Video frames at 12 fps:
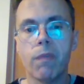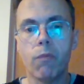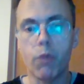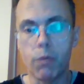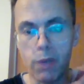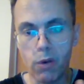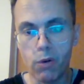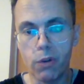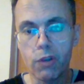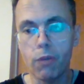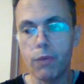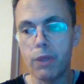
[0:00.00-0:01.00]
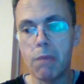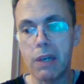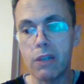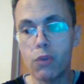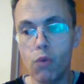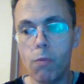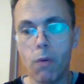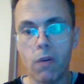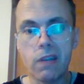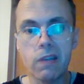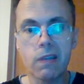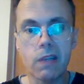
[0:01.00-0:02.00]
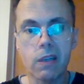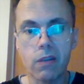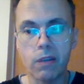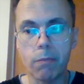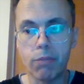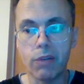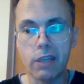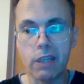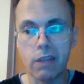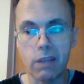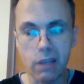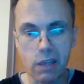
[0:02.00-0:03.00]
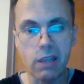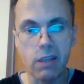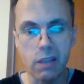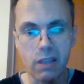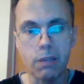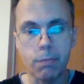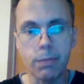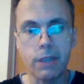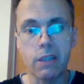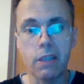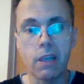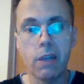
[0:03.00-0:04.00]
would be also with my tumor inside of the brain he anticipated